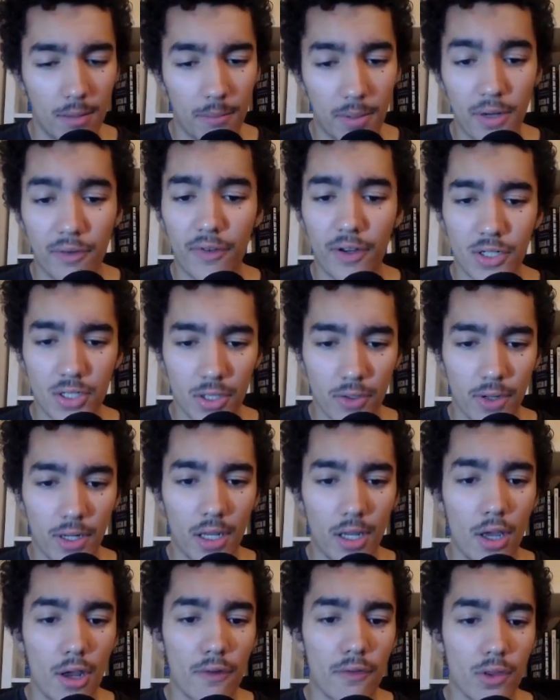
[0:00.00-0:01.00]

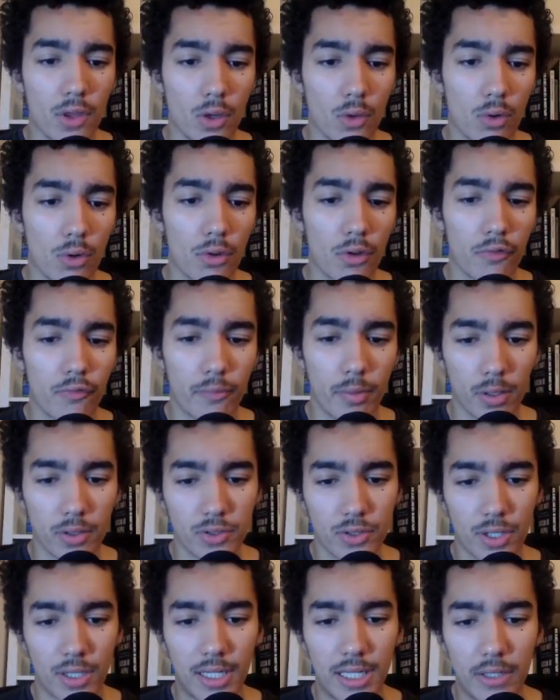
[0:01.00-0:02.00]
beneficiary for the growth of
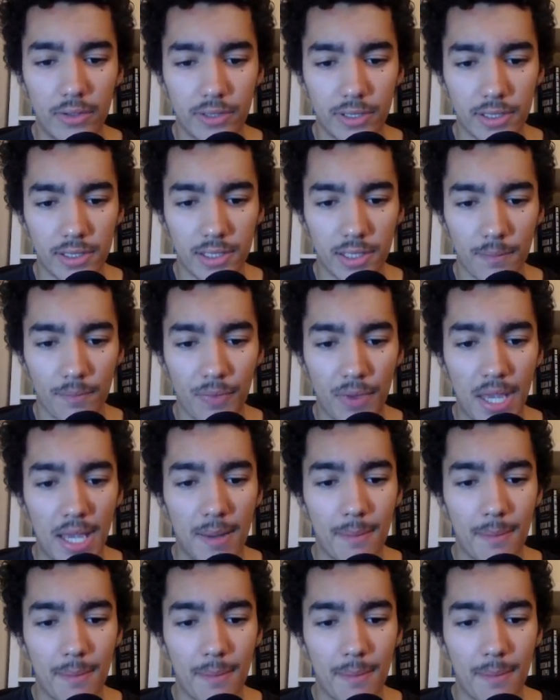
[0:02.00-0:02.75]
Pulsechain ecosystem